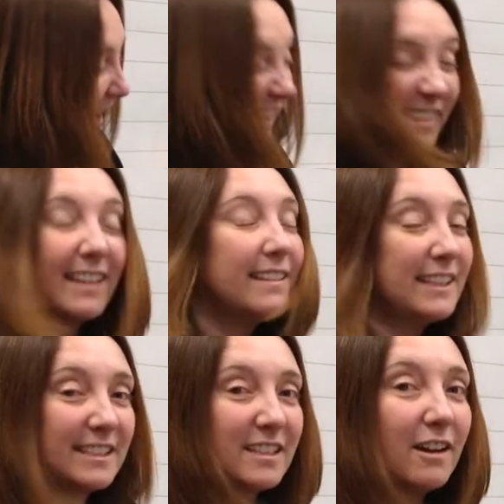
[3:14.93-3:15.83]
I think
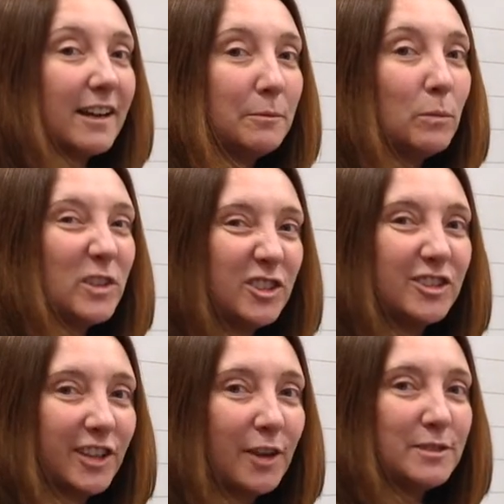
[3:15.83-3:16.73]
this time we're
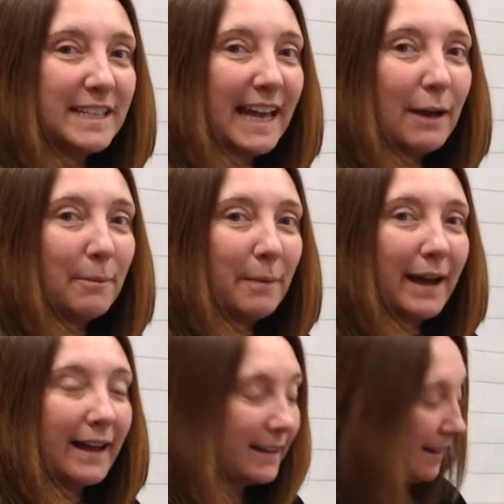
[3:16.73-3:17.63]
just going to count
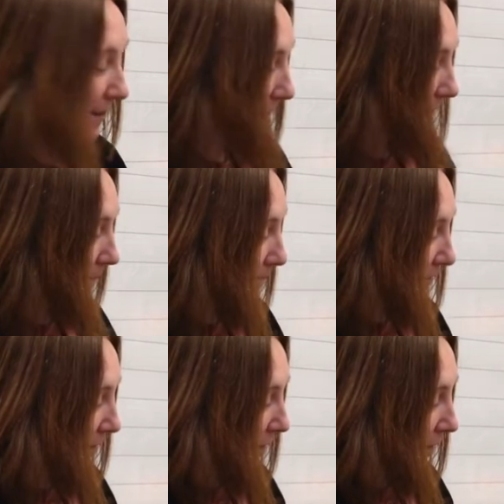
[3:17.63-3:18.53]
back.
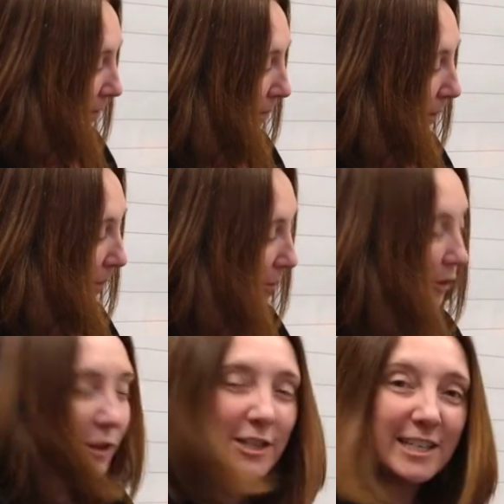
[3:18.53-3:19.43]
Pop
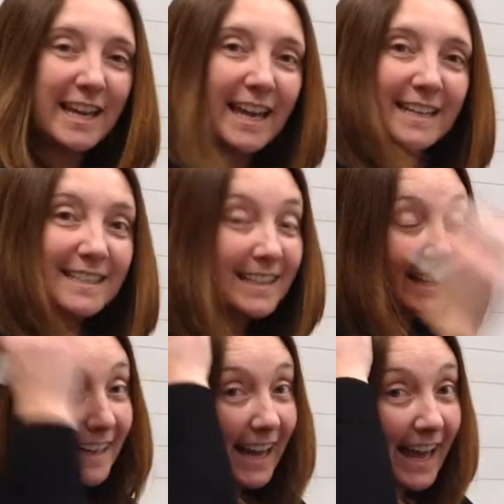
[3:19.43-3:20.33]
38
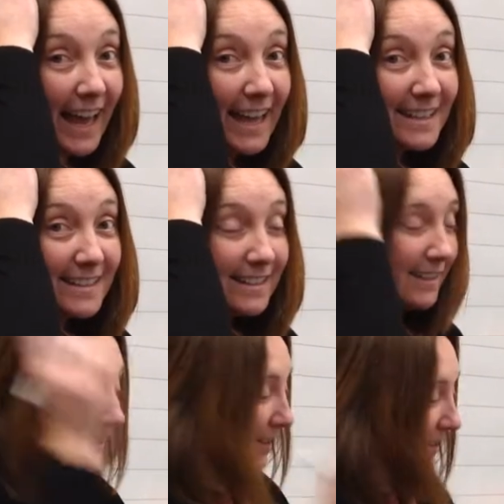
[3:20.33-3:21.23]
in our head,
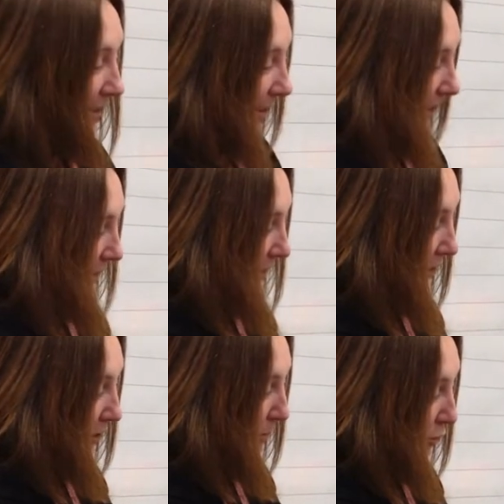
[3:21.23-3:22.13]

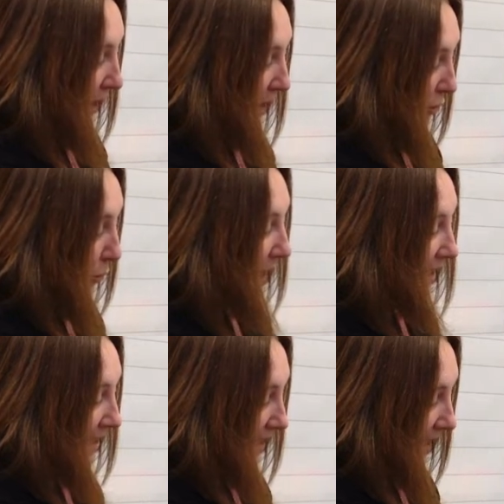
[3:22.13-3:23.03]
subtract
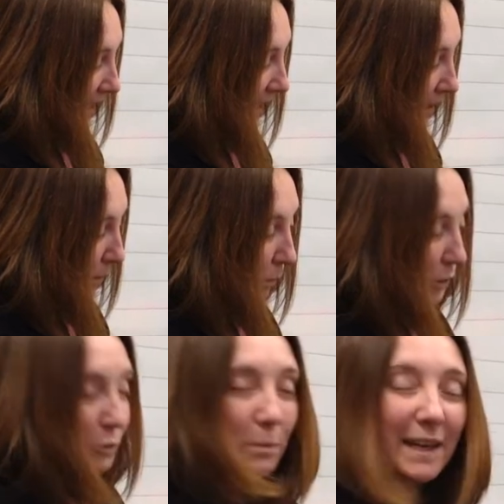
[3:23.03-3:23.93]
20,
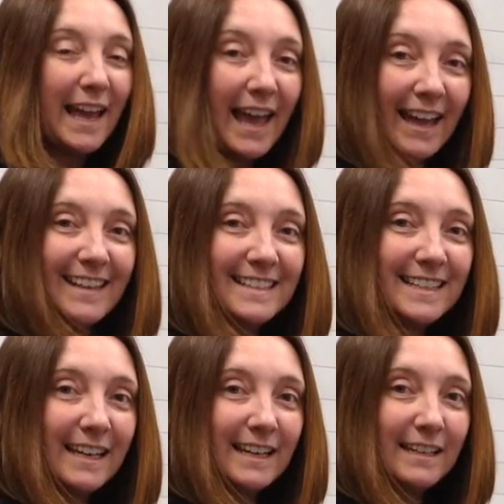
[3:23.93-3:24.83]
which would be
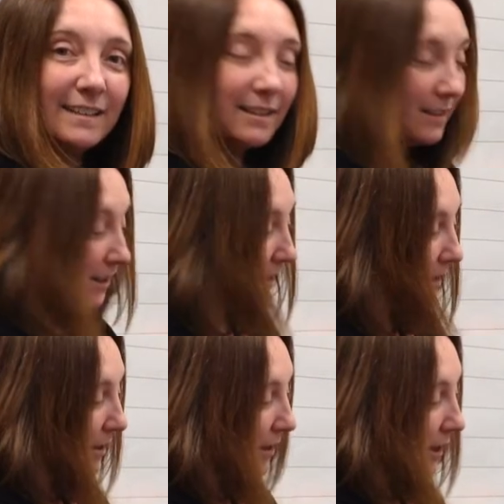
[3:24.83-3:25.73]
18,
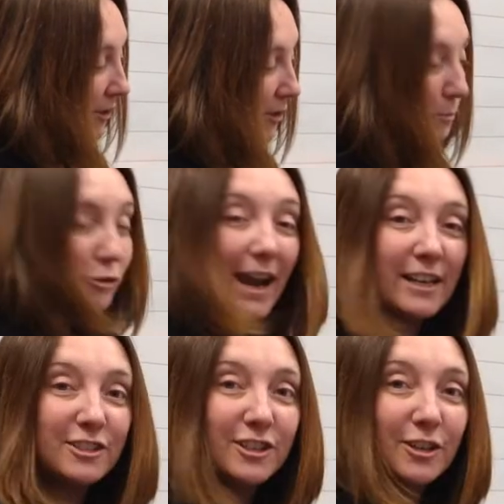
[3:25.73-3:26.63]

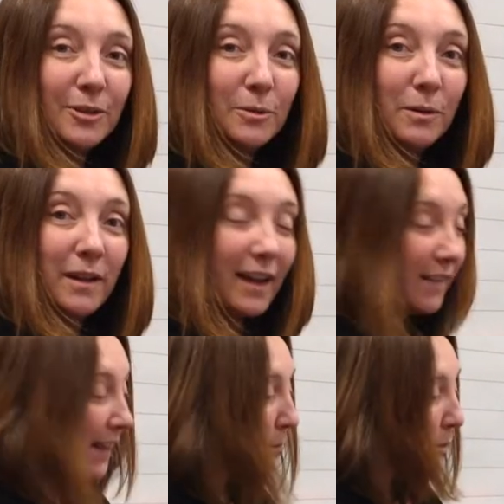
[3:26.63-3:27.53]
subtract 2,
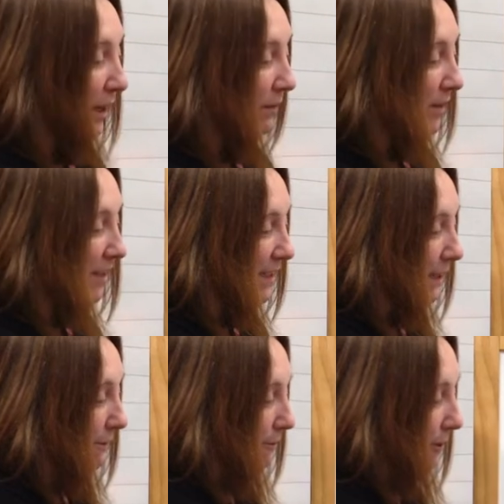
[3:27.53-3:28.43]
and that will give us a
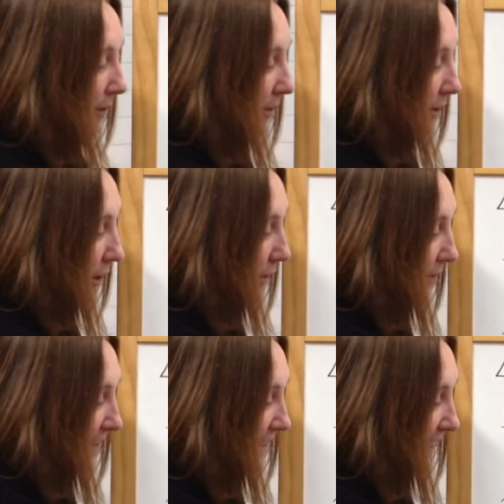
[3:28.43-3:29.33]
difference
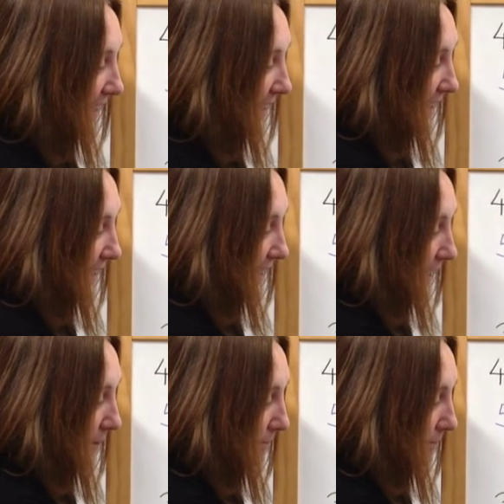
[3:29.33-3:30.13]
of 16.